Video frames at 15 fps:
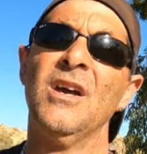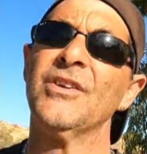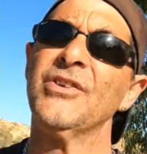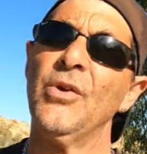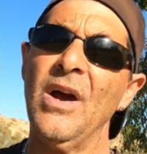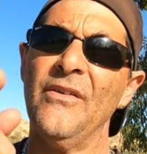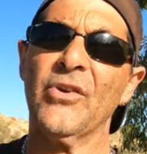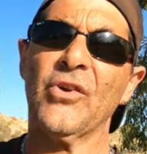
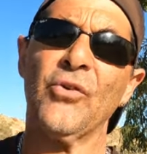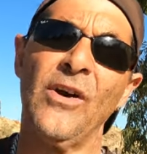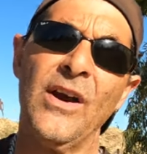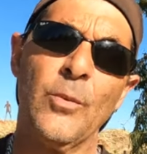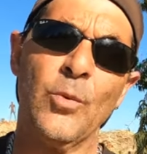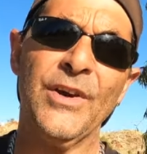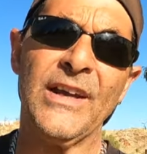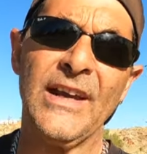You have a
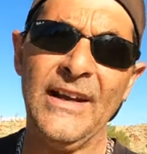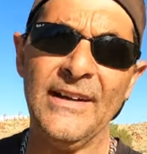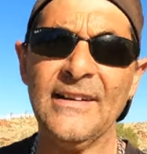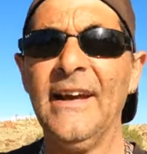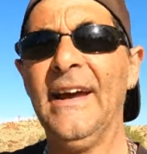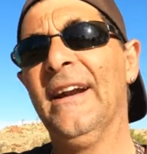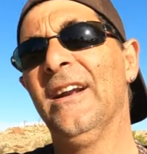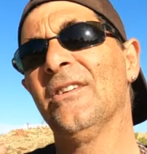great
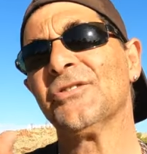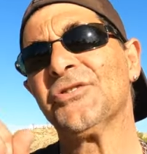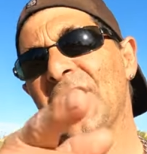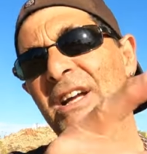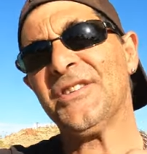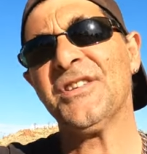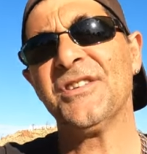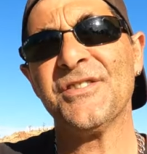weekend, and I'll
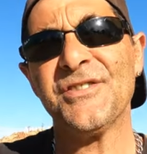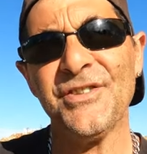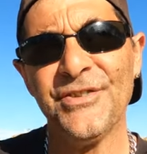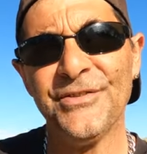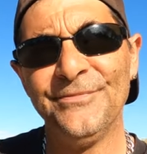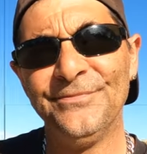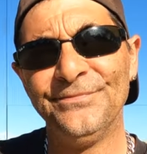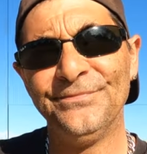chat to you soon.